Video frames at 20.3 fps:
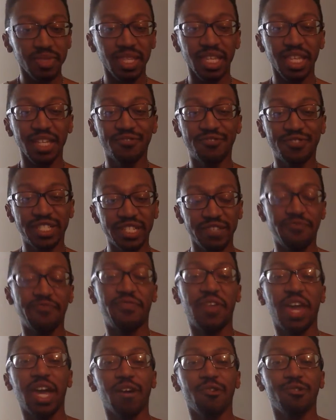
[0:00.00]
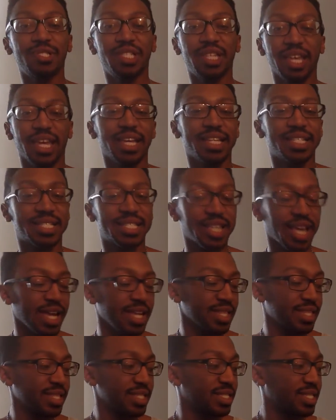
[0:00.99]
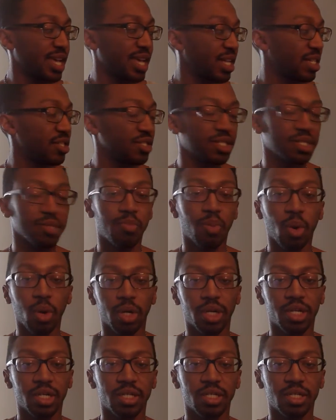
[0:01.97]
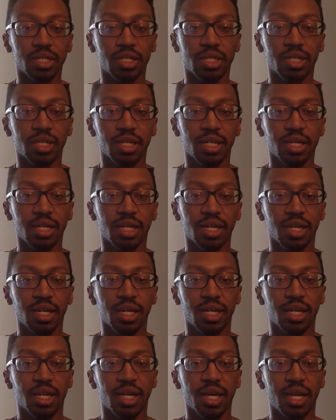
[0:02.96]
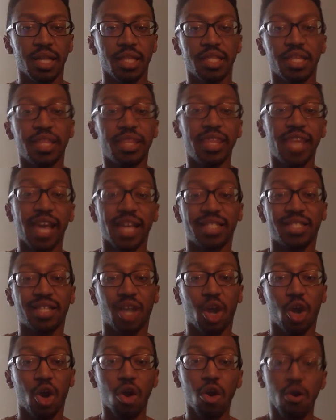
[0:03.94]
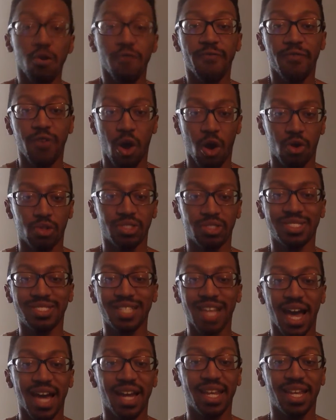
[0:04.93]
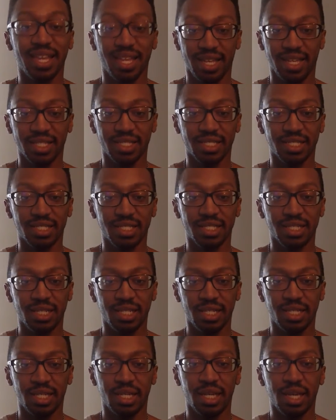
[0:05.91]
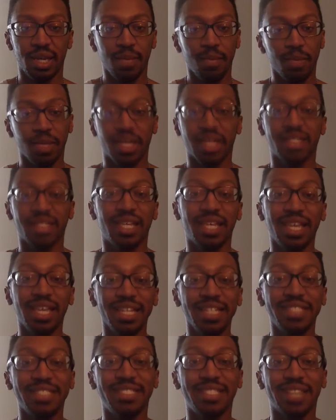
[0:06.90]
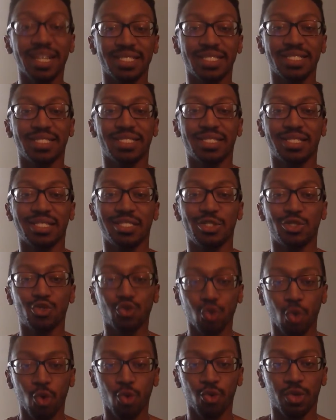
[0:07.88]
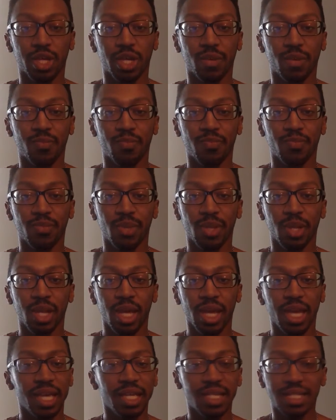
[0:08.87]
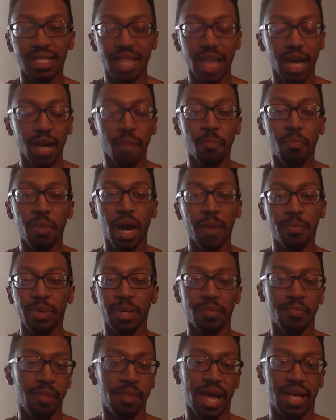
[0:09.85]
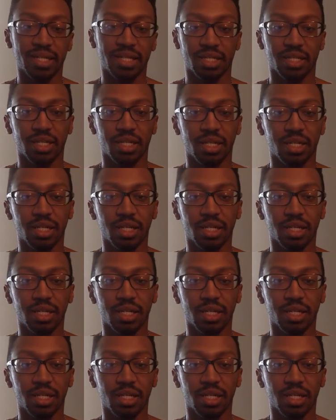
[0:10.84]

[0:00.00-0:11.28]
if she fails to excite the Sanders supporters, then that's her fault, not his. Because he doesn't control them. He is not a puppet master.